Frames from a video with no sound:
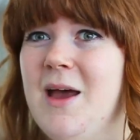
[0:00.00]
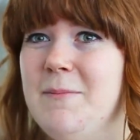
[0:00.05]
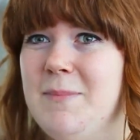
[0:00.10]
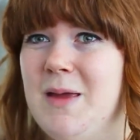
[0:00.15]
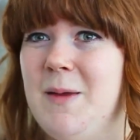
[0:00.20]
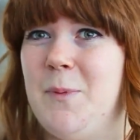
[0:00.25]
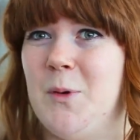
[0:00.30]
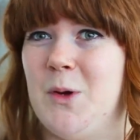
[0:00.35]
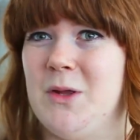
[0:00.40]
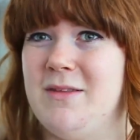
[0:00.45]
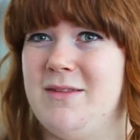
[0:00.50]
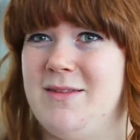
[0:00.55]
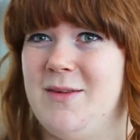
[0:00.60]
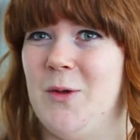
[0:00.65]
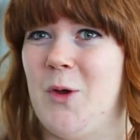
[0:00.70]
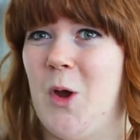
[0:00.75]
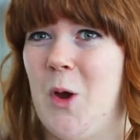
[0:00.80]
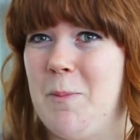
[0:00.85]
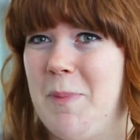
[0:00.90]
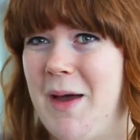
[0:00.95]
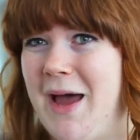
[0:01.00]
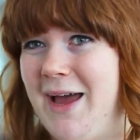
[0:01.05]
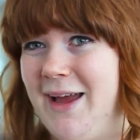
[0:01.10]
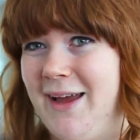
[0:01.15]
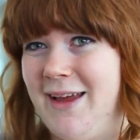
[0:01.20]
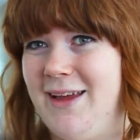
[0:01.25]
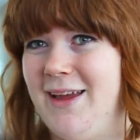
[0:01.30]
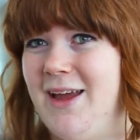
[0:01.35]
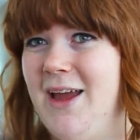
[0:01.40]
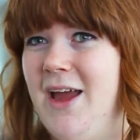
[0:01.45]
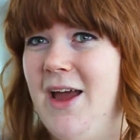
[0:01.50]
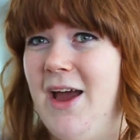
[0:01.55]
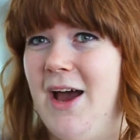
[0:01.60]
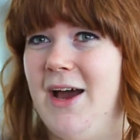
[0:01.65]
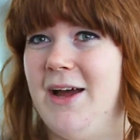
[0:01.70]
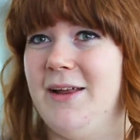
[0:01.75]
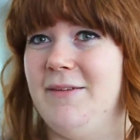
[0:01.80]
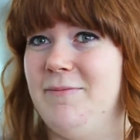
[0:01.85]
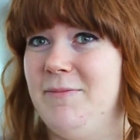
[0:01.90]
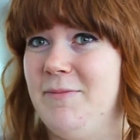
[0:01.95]
people can still go back
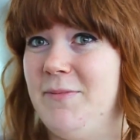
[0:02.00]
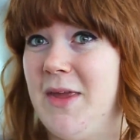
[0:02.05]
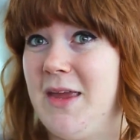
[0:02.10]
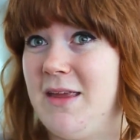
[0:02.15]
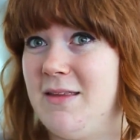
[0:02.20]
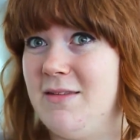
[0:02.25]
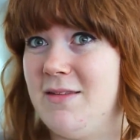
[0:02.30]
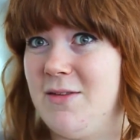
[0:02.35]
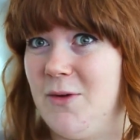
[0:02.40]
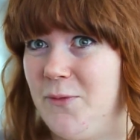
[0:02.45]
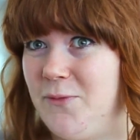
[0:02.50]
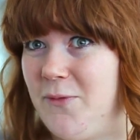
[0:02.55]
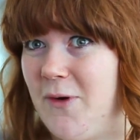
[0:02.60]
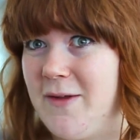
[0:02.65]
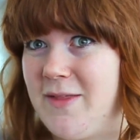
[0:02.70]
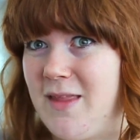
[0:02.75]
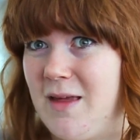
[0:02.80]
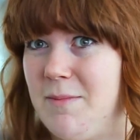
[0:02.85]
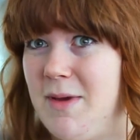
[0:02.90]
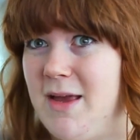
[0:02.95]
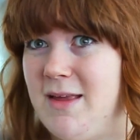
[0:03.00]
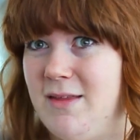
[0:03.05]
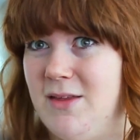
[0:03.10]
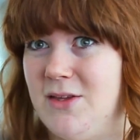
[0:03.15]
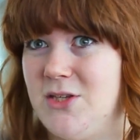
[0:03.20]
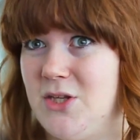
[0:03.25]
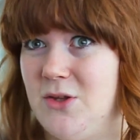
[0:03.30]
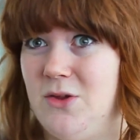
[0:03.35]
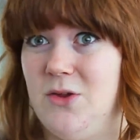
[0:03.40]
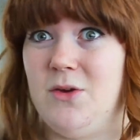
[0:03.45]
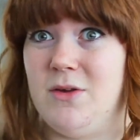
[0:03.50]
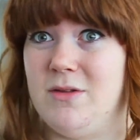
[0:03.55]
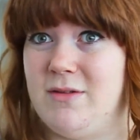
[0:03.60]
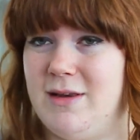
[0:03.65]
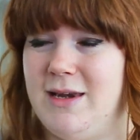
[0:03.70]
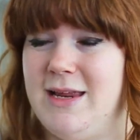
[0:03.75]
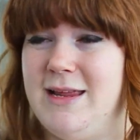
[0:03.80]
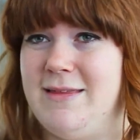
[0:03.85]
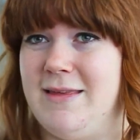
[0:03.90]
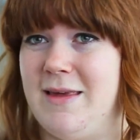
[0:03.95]
and they can still find that message. So you can
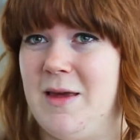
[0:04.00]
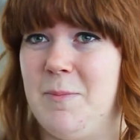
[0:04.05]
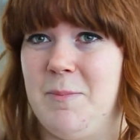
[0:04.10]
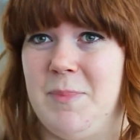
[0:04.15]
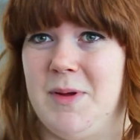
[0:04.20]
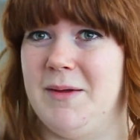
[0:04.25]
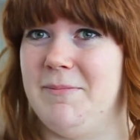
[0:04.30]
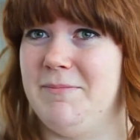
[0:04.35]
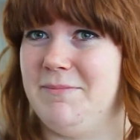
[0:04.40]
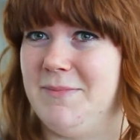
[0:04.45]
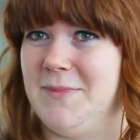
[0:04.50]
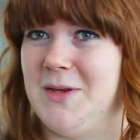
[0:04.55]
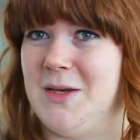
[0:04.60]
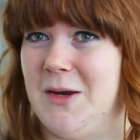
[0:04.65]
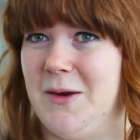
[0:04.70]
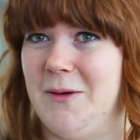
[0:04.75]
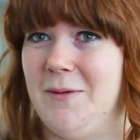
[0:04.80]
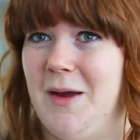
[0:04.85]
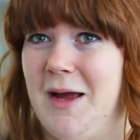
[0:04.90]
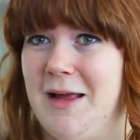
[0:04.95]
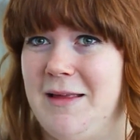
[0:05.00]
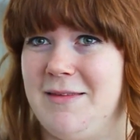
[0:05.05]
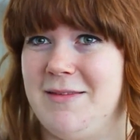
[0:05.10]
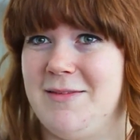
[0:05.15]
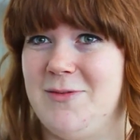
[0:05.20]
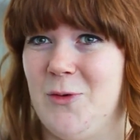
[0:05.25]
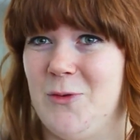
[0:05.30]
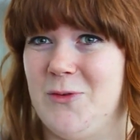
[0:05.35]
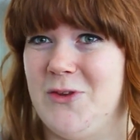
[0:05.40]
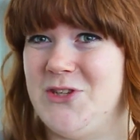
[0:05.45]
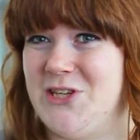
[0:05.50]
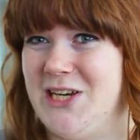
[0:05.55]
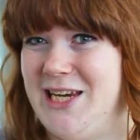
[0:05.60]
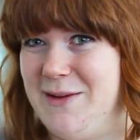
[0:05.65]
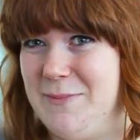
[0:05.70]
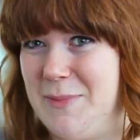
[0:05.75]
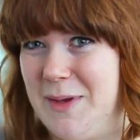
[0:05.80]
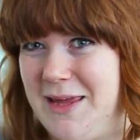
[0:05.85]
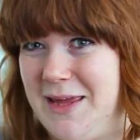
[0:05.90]
delete it, but as Dr. Gillian